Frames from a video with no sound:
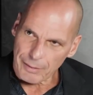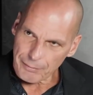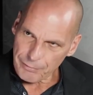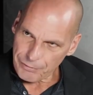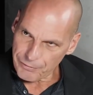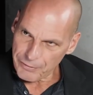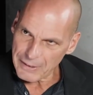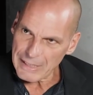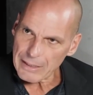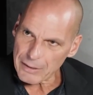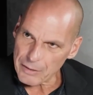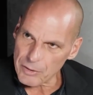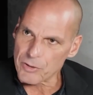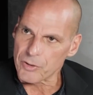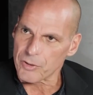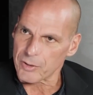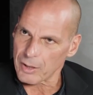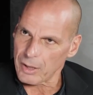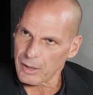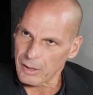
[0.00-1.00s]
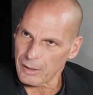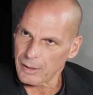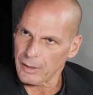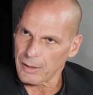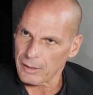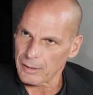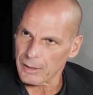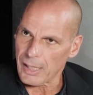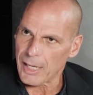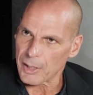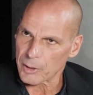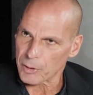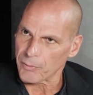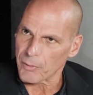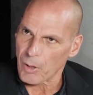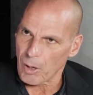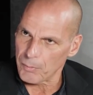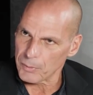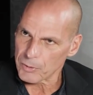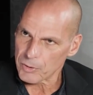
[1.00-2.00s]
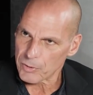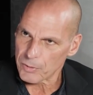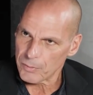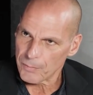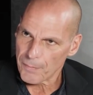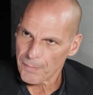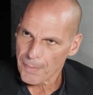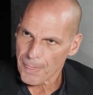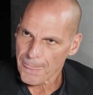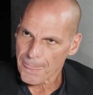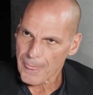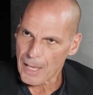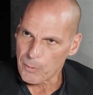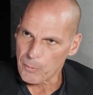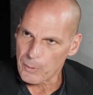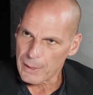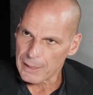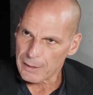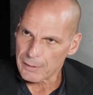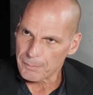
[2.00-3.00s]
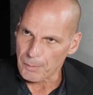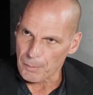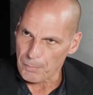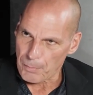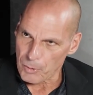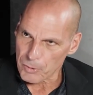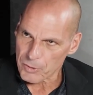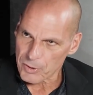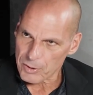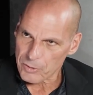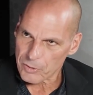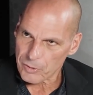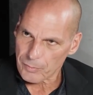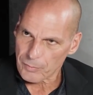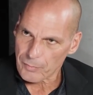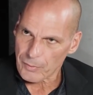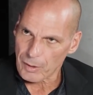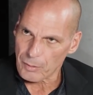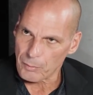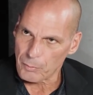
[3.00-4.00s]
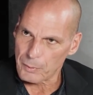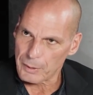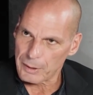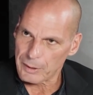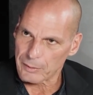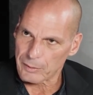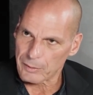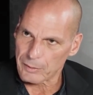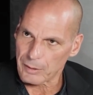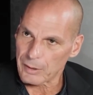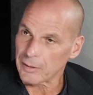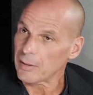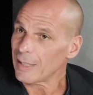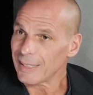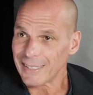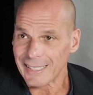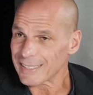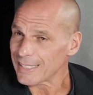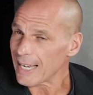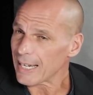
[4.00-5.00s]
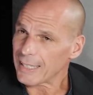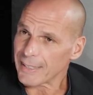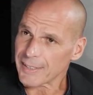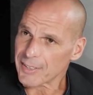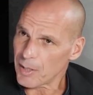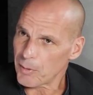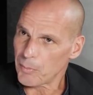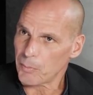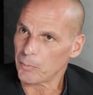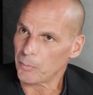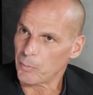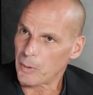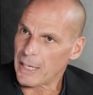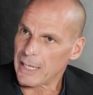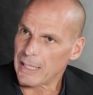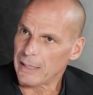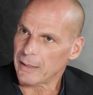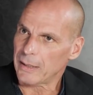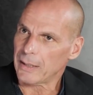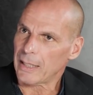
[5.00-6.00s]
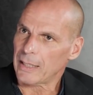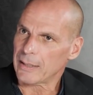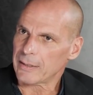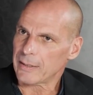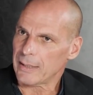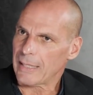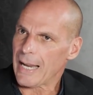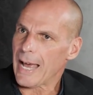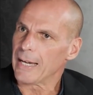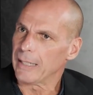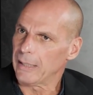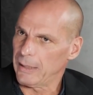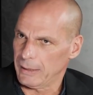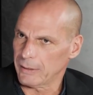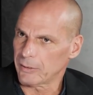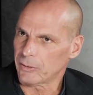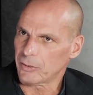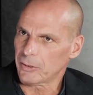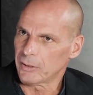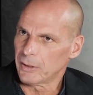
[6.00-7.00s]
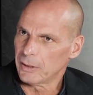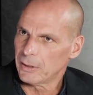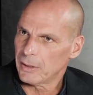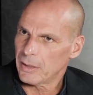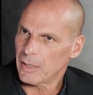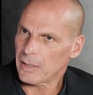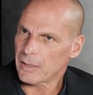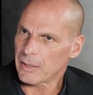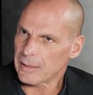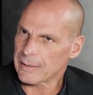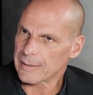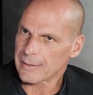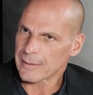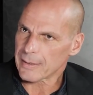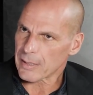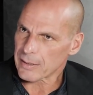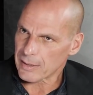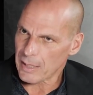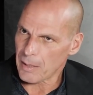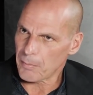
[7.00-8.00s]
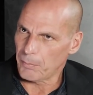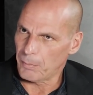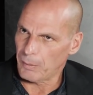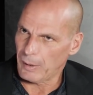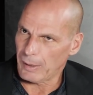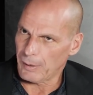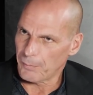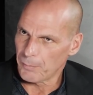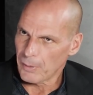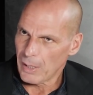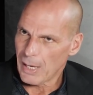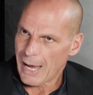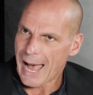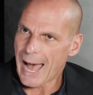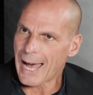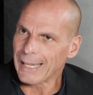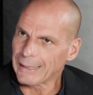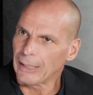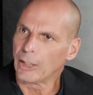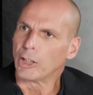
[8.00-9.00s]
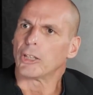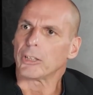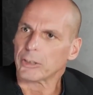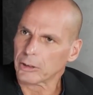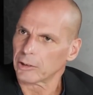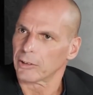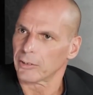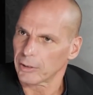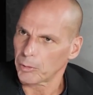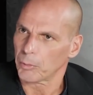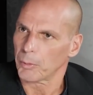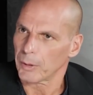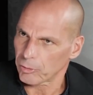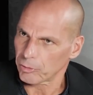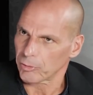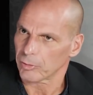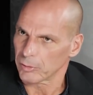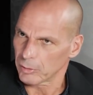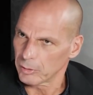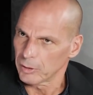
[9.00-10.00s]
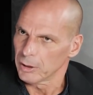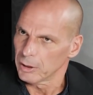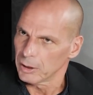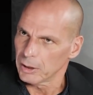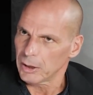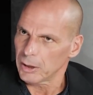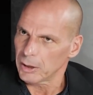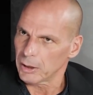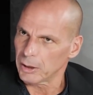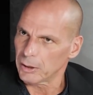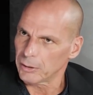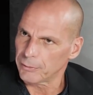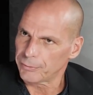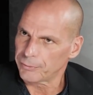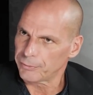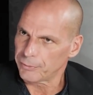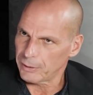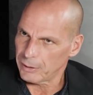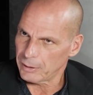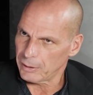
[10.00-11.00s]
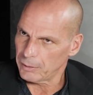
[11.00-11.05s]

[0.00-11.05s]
feeds the House of Commons with proposals, in exactly the same way as in Ireland. The Citizens' Assembly unlocked the question of